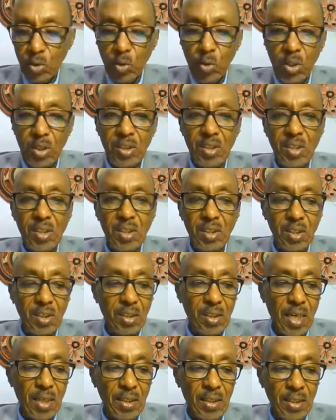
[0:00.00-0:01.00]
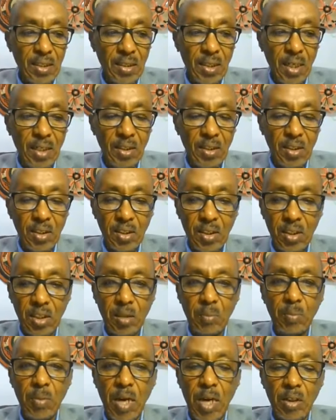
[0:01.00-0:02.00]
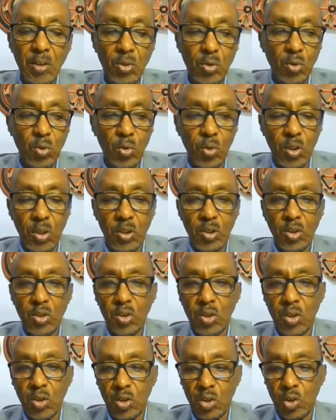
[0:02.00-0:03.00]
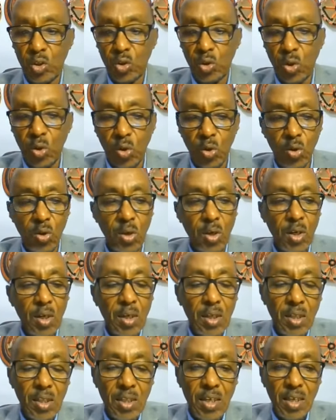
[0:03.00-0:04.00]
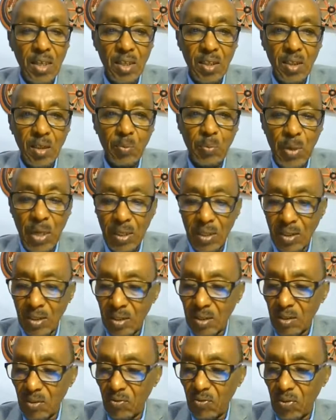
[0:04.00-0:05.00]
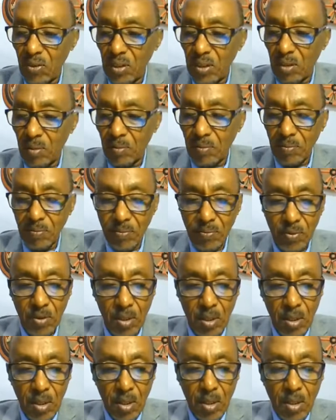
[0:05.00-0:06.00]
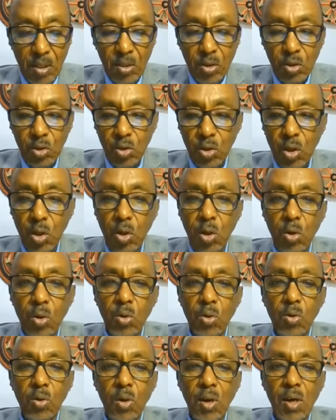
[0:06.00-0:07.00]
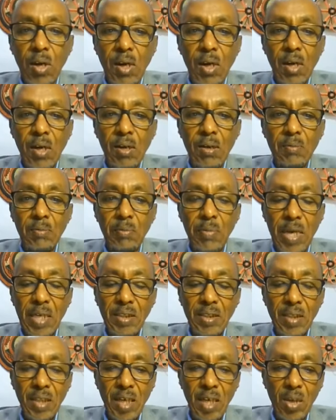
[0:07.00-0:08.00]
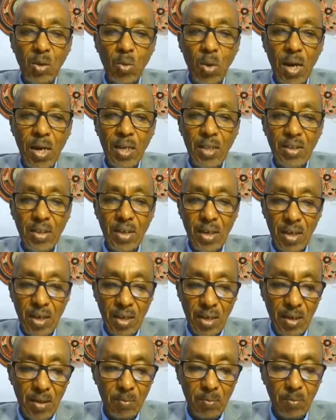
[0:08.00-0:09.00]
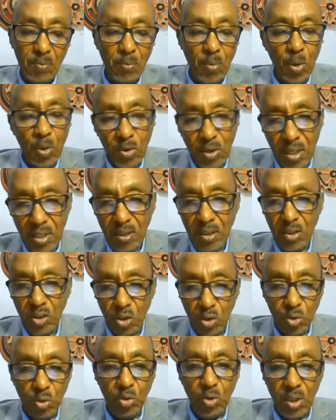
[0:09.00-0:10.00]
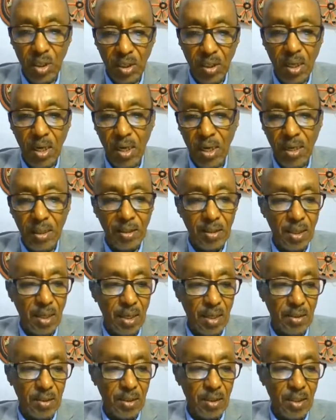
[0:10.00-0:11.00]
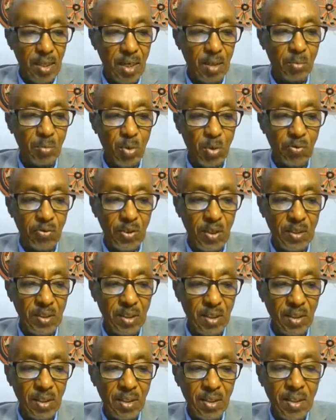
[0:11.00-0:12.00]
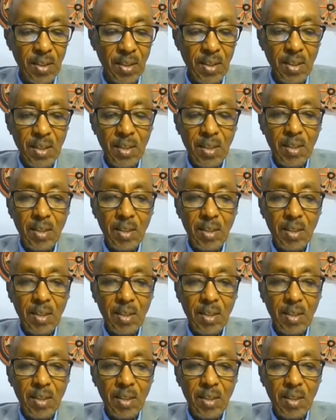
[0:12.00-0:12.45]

to resist that dictatorship and to restore their independence and freedom. So basically, while there, both as a student and later as a young professor,